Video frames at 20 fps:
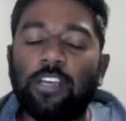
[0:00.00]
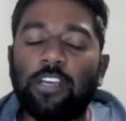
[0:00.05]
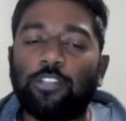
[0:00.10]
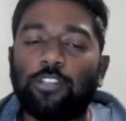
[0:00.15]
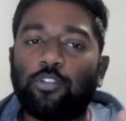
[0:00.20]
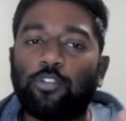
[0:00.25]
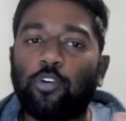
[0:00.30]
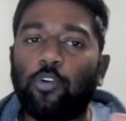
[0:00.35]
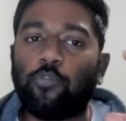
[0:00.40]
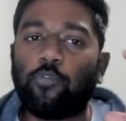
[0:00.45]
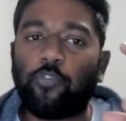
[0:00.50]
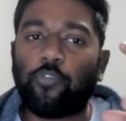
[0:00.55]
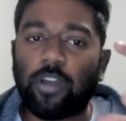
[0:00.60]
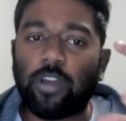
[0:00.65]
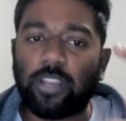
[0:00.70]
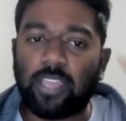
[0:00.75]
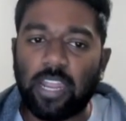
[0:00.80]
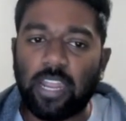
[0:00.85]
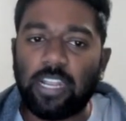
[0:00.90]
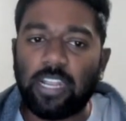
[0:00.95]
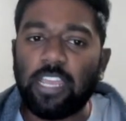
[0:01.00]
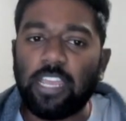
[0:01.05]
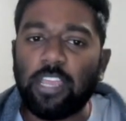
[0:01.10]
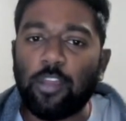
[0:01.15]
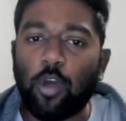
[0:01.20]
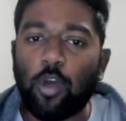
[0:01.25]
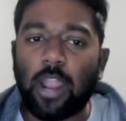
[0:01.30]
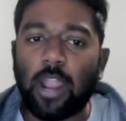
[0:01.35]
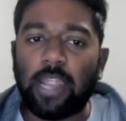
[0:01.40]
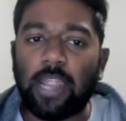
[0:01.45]
So for getting
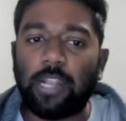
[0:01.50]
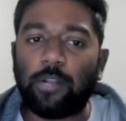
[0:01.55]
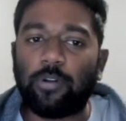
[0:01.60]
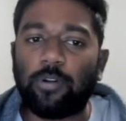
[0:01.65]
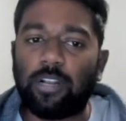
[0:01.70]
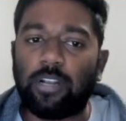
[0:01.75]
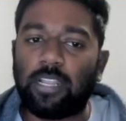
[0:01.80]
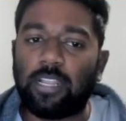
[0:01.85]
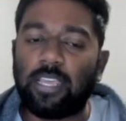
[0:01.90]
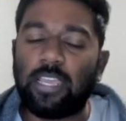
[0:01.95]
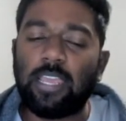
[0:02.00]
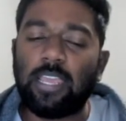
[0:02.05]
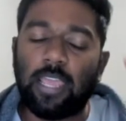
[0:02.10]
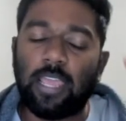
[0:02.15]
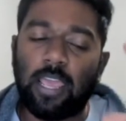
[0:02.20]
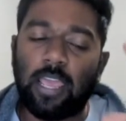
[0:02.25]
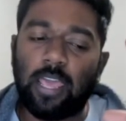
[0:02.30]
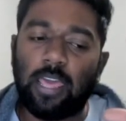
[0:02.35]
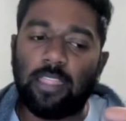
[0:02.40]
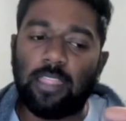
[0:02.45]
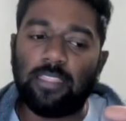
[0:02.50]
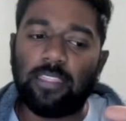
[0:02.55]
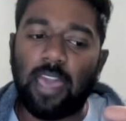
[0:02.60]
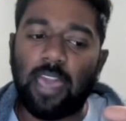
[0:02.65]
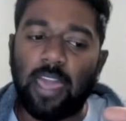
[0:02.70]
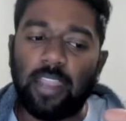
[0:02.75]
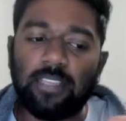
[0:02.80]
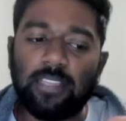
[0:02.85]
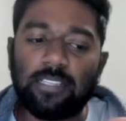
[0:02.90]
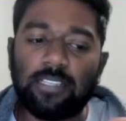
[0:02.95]
your I-20,
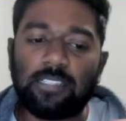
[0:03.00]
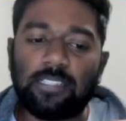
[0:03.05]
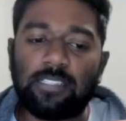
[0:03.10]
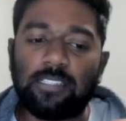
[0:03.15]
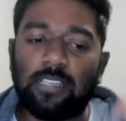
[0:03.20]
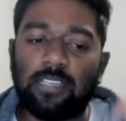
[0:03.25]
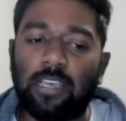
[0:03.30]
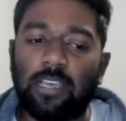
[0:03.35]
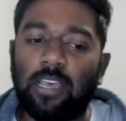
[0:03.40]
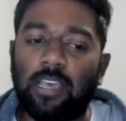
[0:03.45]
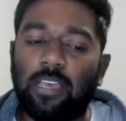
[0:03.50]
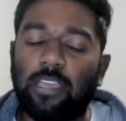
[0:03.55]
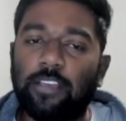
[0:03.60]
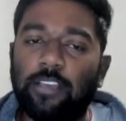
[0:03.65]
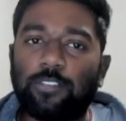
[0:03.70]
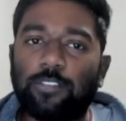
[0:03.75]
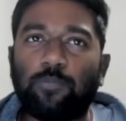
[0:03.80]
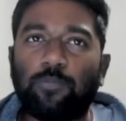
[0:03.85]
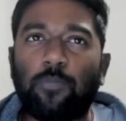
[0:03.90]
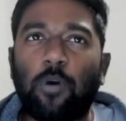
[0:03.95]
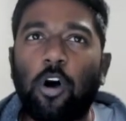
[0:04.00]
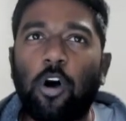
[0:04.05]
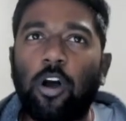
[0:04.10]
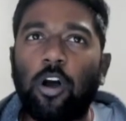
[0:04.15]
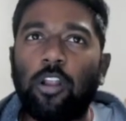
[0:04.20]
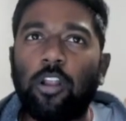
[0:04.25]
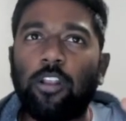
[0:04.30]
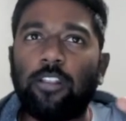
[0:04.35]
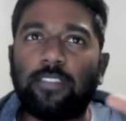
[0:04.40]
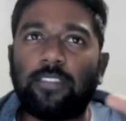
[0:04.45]
there is a
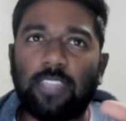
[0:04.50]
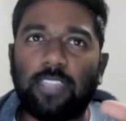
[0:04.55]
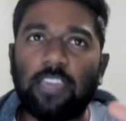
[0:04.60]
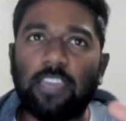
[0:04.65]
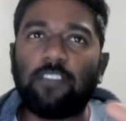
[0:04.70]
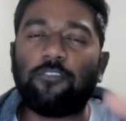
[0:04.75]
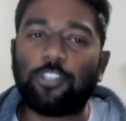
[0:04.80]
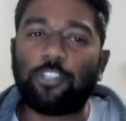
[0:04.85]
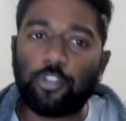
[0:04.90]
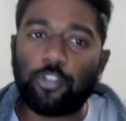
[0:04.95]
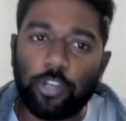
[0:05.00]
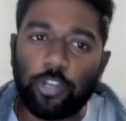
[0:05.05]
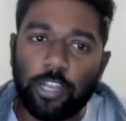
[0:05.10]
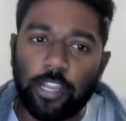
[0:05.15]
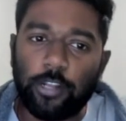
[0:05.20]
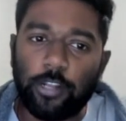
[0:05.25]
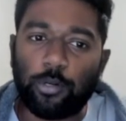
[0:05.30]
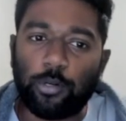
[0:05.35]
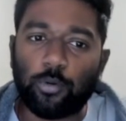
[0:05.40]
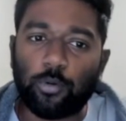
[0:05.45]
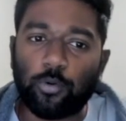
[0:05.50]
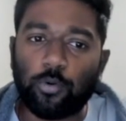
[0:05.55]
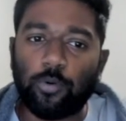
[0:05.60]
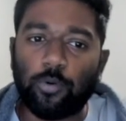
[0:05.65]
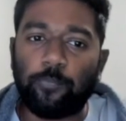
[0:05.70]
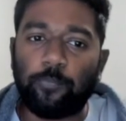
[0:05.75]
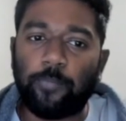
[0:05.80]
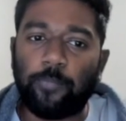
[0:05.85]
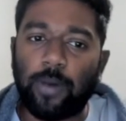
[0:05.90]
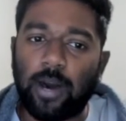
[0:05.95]
small thing which you need
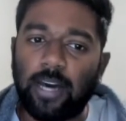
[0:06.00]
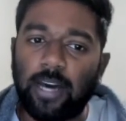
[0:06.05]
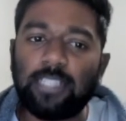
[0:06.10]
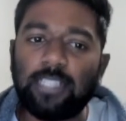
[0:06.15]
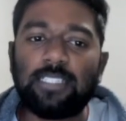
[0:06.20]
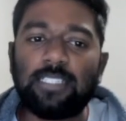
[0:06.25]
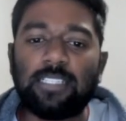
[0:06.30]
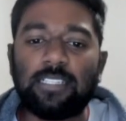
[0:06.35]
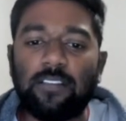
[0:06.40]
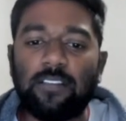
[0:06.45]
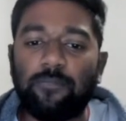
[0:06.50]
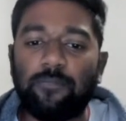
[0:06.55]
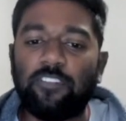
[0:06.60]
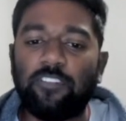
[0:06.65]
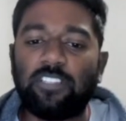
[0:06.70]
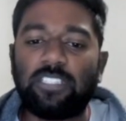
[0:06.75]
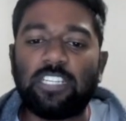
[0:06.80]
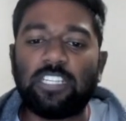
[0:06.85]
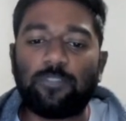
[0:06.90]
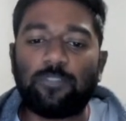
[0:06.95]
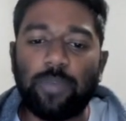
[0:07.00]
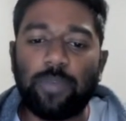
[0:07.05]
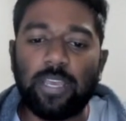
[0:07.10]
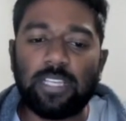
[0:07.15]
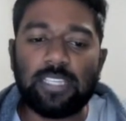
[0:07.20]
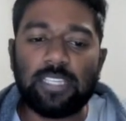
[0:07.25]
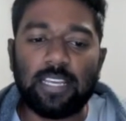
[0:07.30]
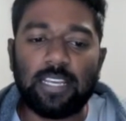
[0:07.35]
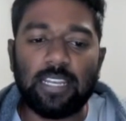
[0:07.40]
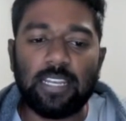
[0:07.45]
to pass, which is
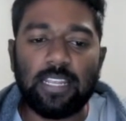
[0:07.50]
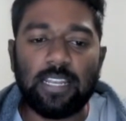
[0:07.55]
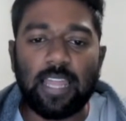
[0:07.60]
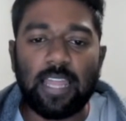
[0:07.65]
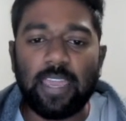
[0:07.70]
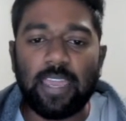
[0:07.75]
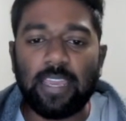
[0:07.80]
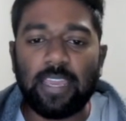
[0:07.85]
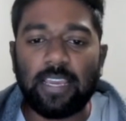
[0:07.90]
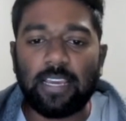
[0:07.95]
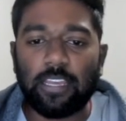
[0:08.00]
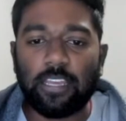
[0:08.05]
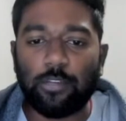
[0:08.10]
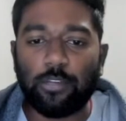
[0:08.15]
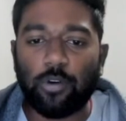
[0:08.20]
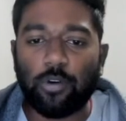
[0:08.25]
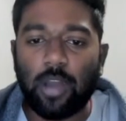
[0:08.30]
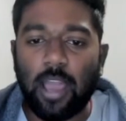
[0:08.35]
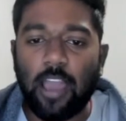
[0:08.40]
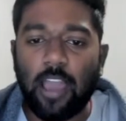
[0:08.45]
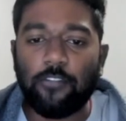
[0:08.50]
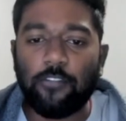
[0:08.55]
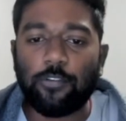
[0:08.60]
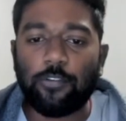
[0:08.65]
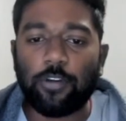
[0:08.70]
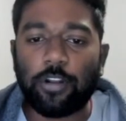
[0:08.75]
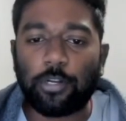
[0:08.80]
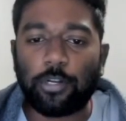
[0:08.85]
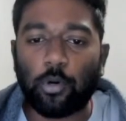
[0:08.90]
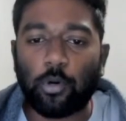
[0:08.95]
basically like you have
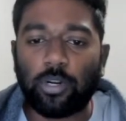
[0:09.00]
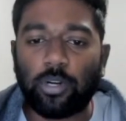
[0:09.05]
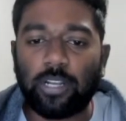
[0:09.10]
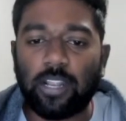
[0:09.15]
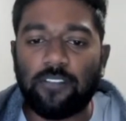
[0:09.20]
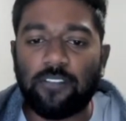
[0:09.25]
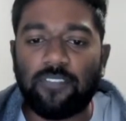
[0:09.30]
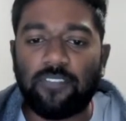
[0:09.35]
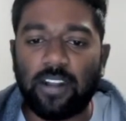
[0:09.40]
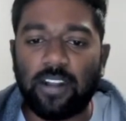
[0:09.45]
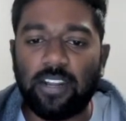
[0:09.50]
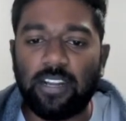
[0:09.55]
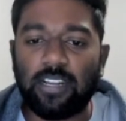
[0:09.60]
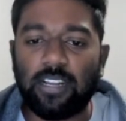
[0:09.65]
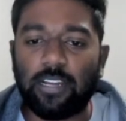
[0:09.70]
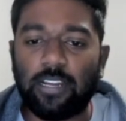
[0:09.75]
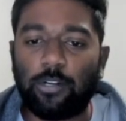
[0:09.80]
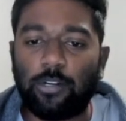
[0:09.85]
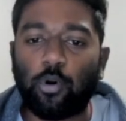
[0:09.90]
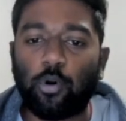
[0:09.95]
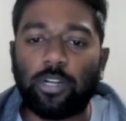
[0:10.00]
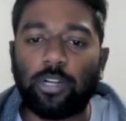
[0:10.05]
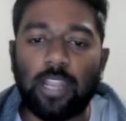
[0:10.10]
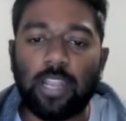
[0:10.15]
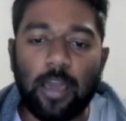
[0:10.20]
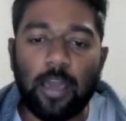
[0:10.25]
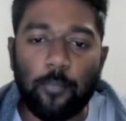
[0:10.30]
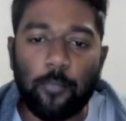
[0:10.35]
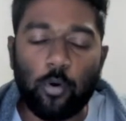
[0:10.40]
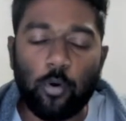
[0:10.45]
your total
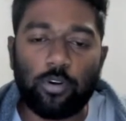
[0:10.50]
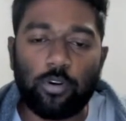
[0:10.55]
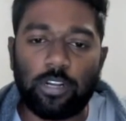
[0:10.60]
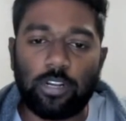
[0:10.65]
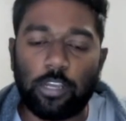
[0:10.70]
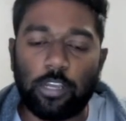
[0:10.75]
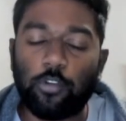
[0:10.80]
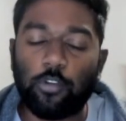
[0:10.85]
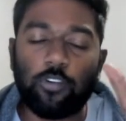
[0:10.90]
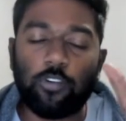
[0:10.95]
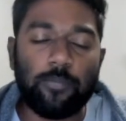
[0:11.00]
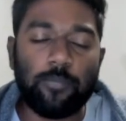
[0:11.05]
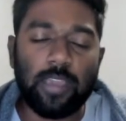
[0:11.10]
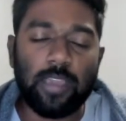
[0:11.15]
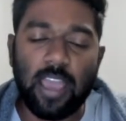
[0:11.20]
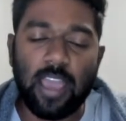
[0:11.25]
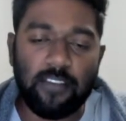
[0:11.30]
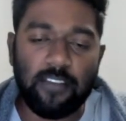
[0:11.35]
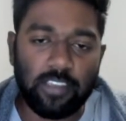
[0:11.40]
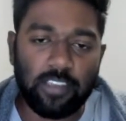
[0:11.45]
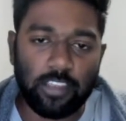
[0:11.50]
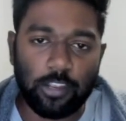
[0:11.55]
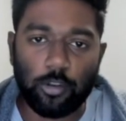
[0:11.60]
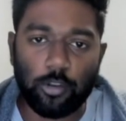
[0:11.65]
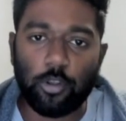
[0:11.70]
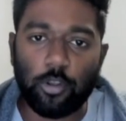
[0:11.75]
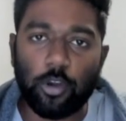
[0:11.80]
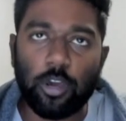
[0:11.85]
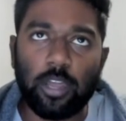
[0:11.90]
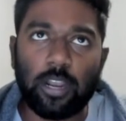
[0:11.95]
amount you will be having
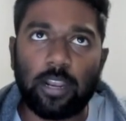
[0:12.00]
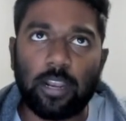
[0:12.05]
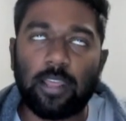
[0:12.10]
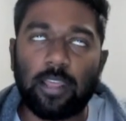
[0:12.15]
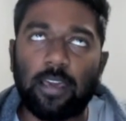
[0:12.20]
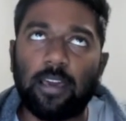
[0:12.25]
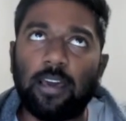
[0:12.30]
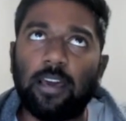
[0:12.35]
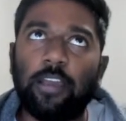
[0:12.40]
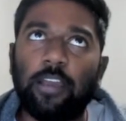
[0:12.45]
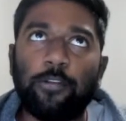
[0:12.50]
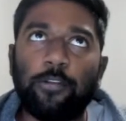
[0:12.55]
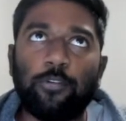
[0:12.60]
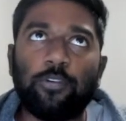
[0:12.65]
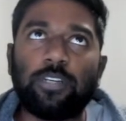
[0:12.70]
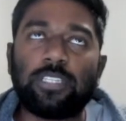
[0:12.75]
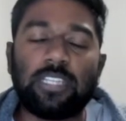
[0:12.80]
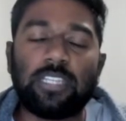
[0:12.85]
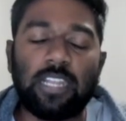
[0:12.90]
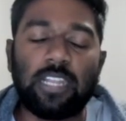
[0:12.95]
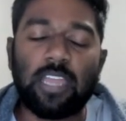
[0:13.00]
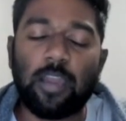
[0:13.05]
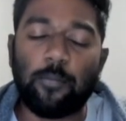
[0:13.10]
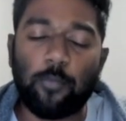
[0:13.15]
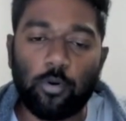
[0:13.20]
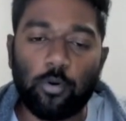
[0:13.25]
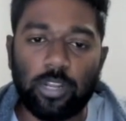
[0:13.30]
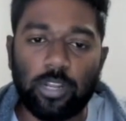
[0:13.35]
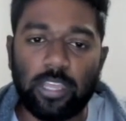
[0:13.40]
in your university amount